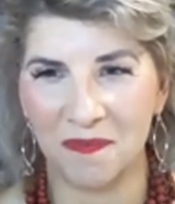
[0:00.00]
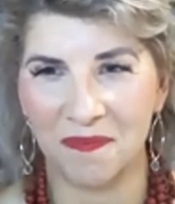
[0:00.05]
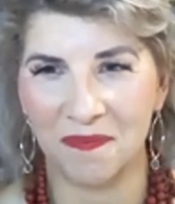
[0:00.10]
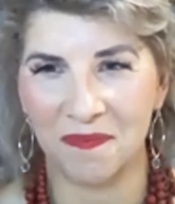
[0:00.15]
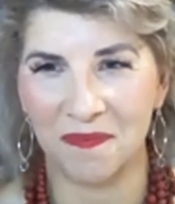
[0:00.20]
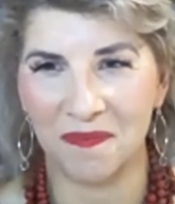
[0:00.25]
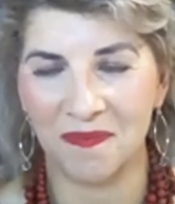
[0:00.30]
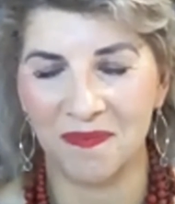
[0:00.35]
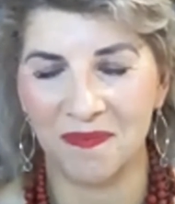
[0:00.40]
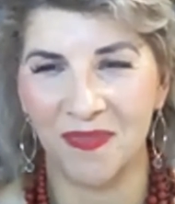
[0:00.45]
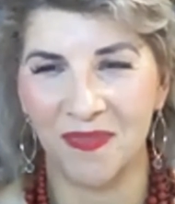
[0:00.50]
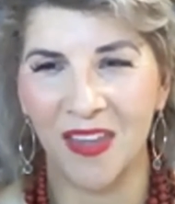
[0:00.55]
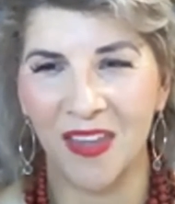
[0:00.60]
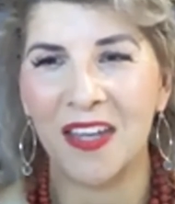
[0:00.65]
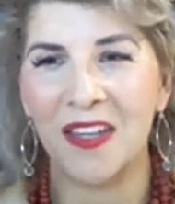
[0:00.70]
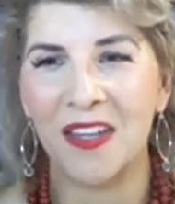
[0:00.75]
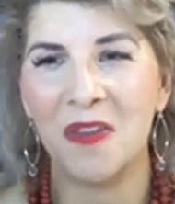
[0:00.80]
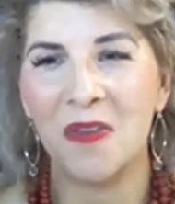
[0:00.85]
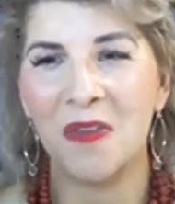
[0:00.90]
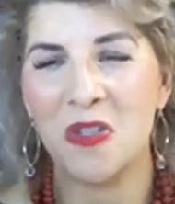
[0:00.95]
You can join
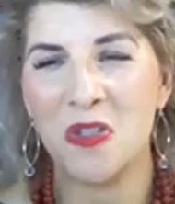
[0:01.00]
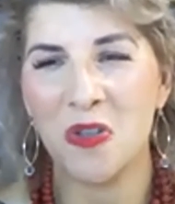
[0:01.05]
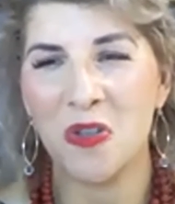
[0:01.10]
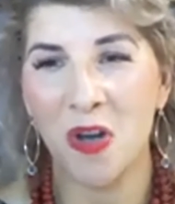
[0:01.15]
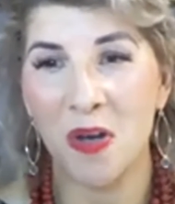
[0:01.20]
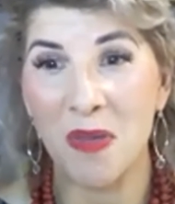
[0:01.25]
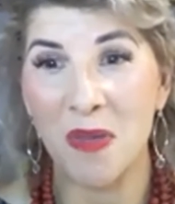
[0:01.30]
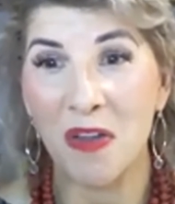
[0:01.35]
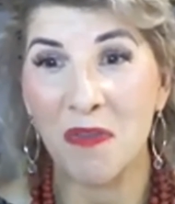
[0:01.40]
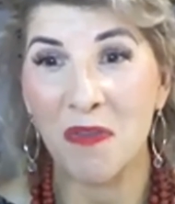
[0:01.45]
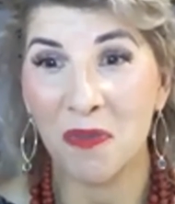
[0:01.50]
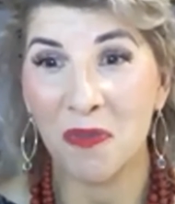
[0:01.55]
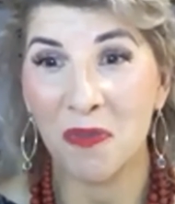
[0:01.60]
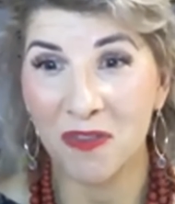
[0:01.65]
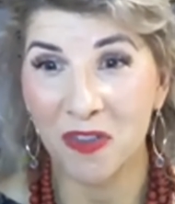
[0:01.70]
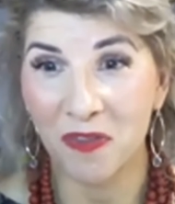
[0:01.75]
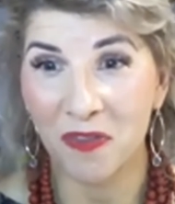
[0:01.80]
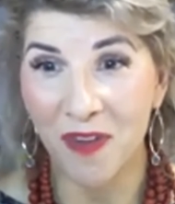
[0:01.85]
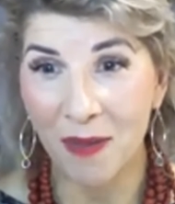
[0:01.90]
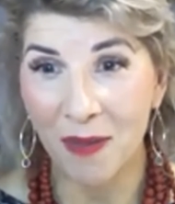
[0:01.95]
me at Forever
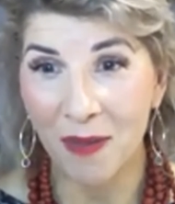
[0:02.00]
Fabulous,